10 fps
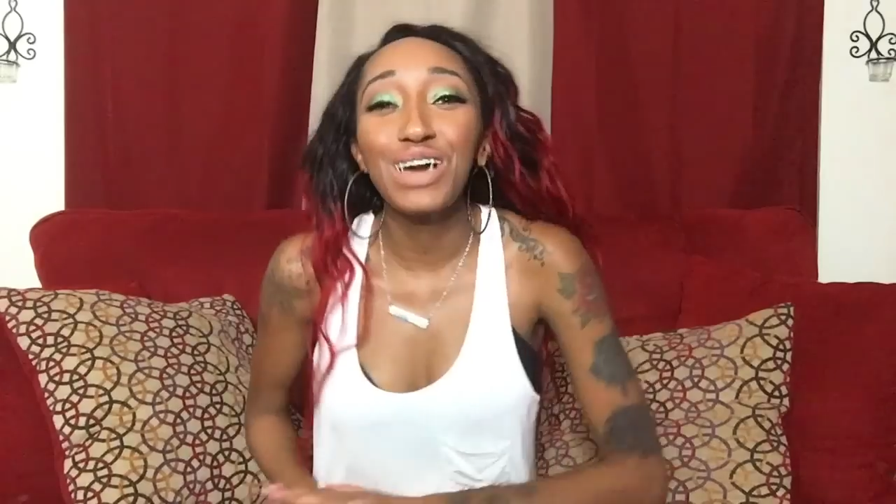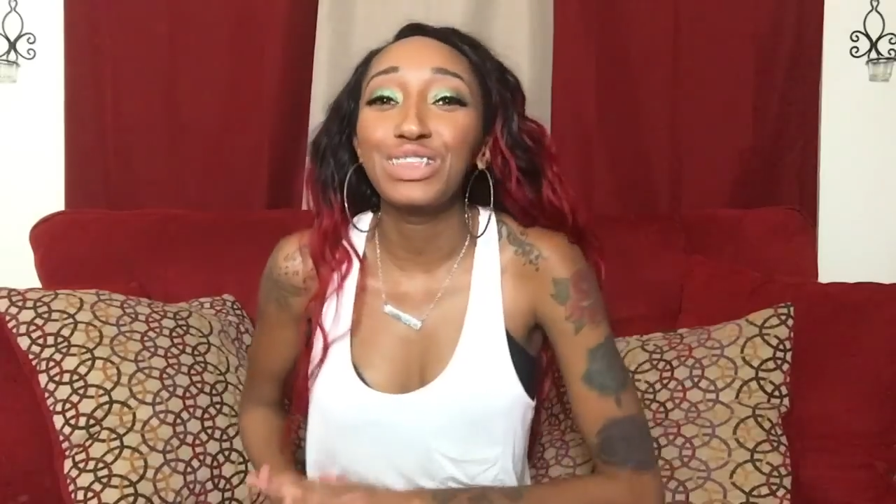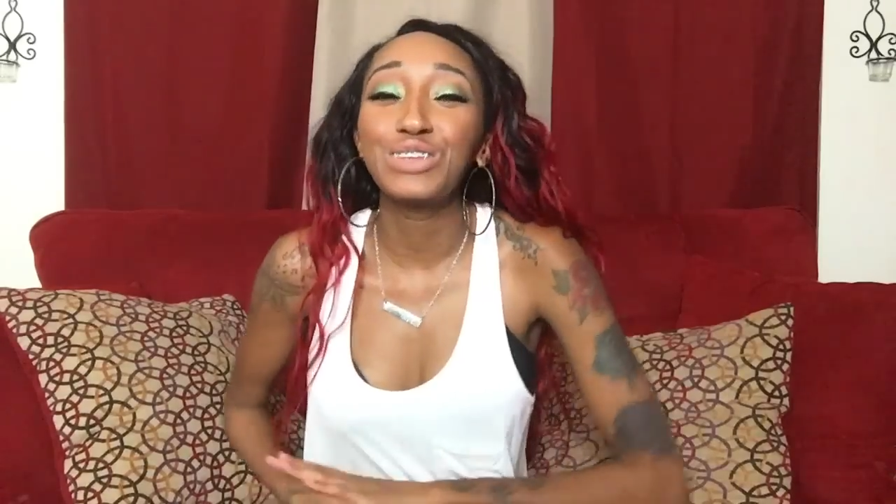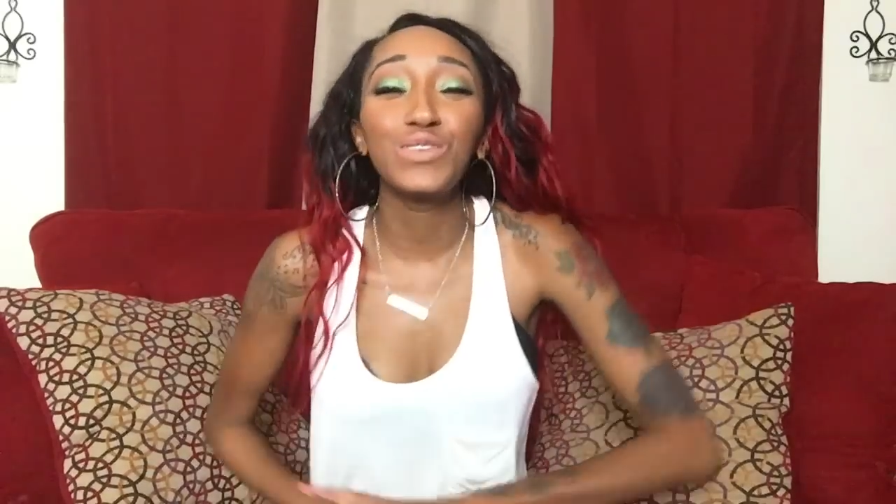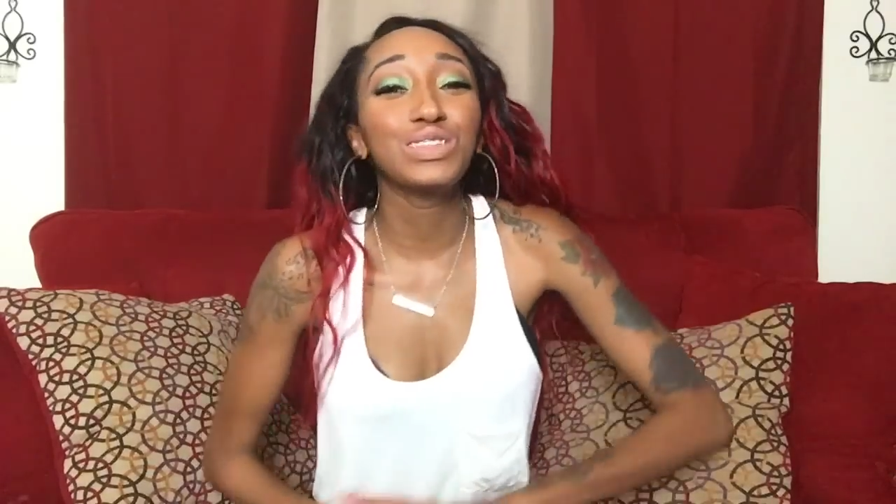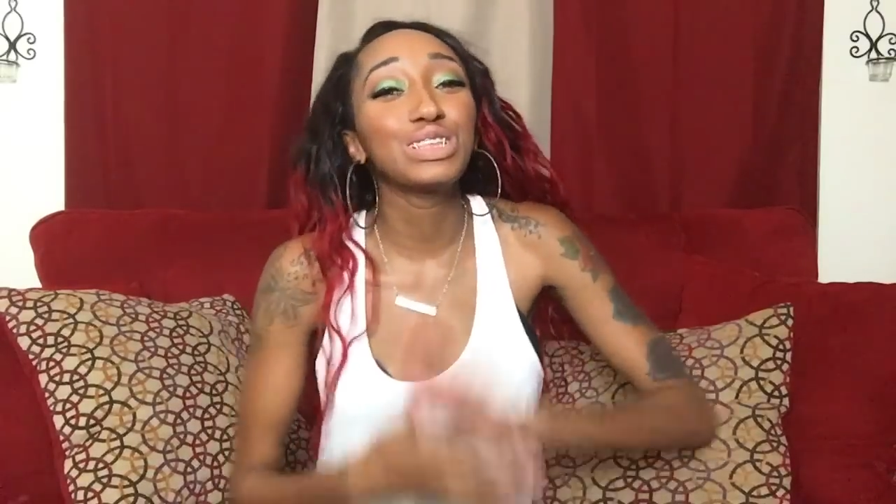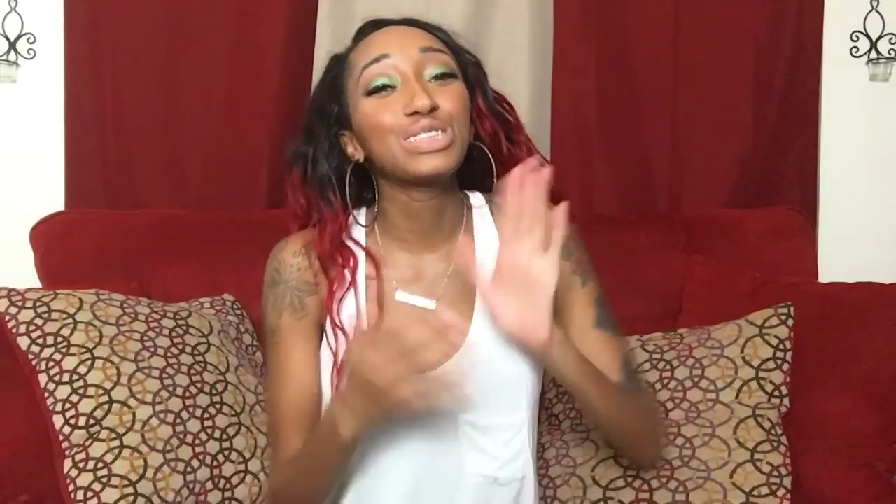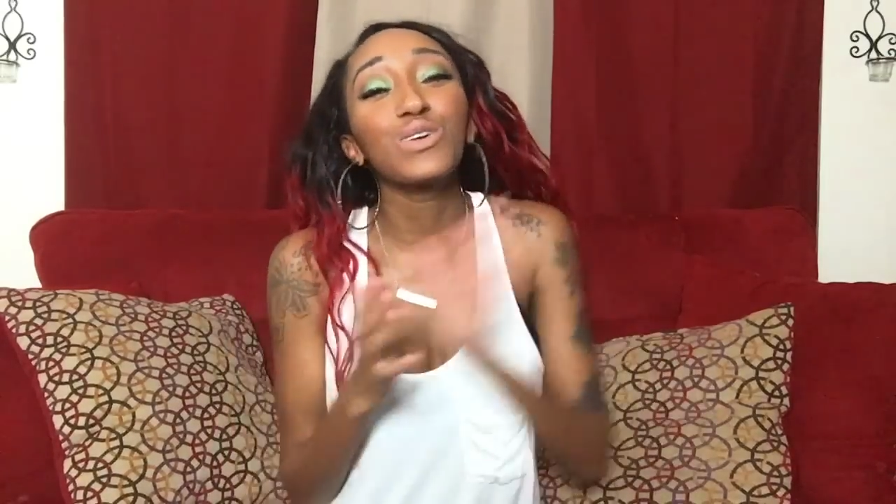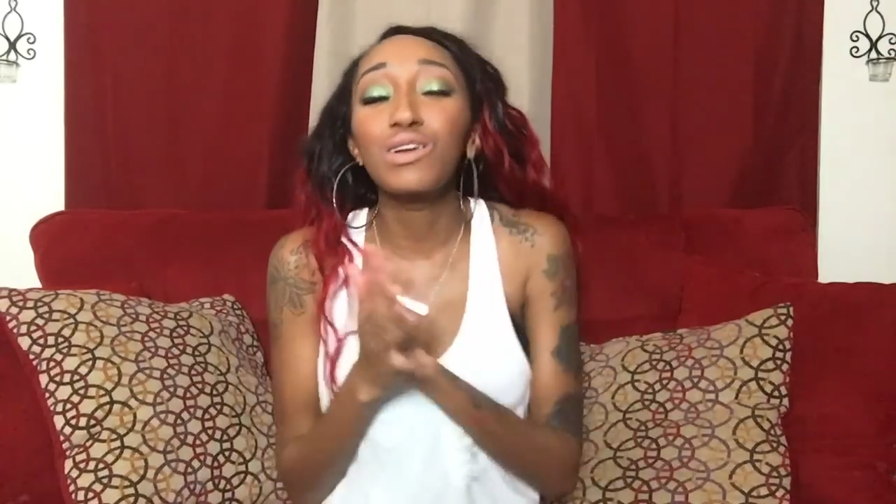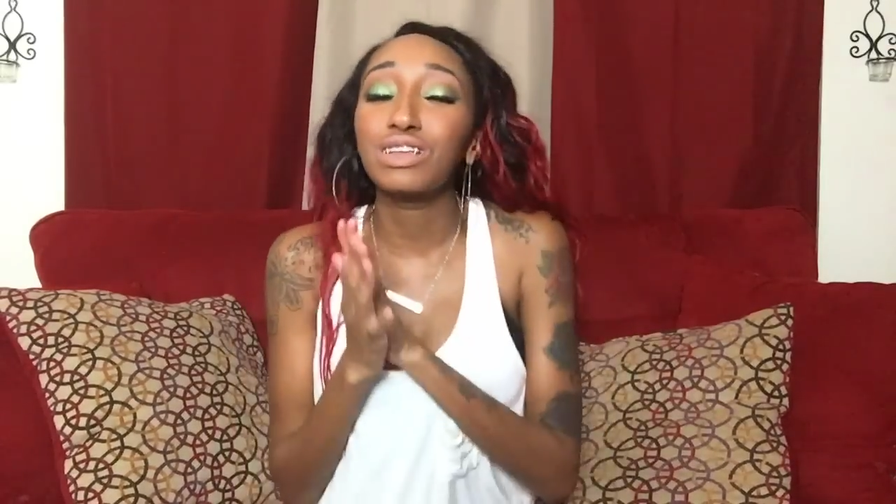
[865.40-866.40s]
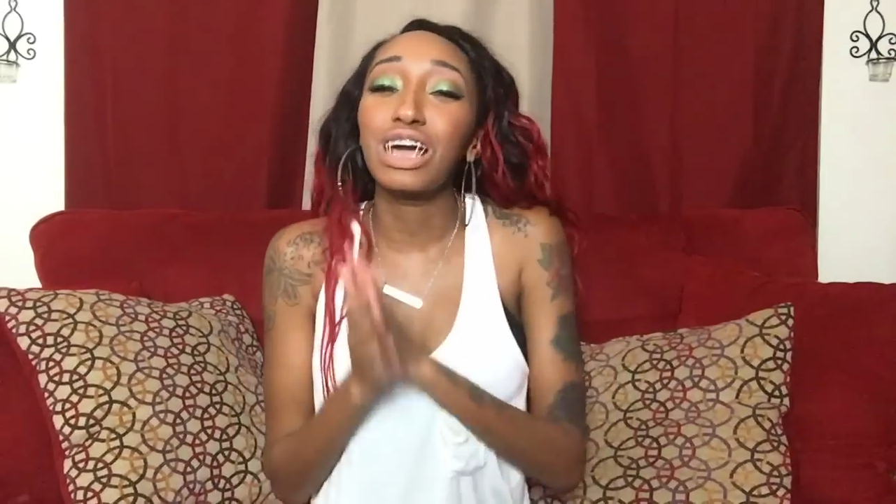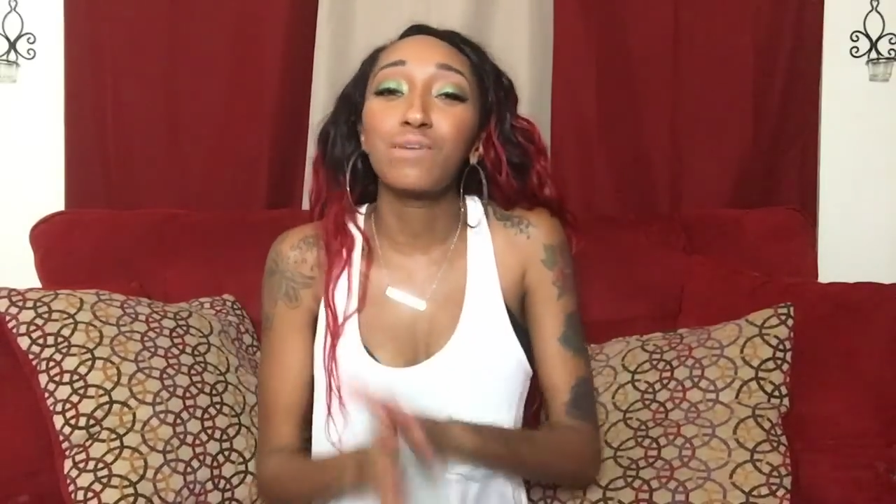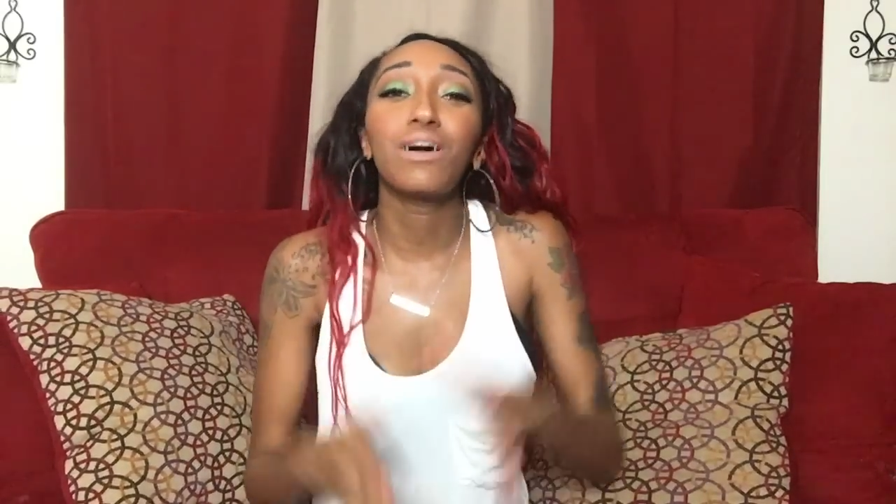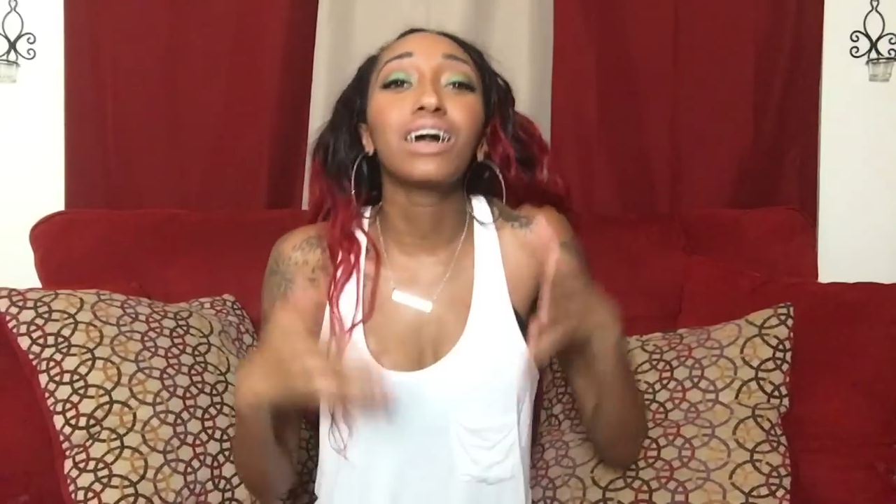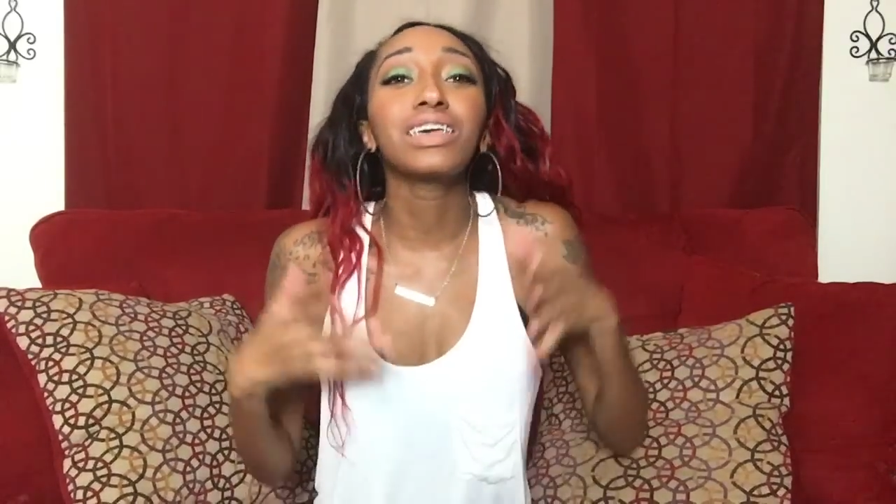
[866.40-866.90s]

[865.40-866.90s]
you guys enjoyed this story time,